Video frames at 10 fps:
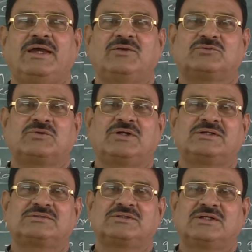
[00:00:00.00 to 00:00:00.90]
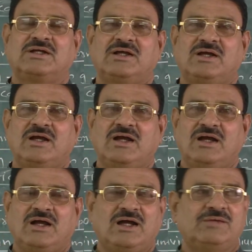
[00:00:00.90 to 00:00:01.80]
Hello students,
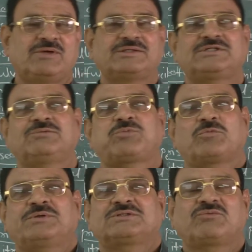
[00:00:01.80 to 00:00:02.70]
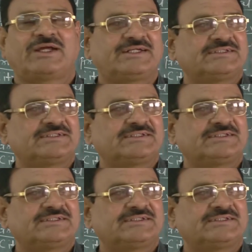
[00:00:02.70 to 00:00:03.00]
I myself Professor Y.T.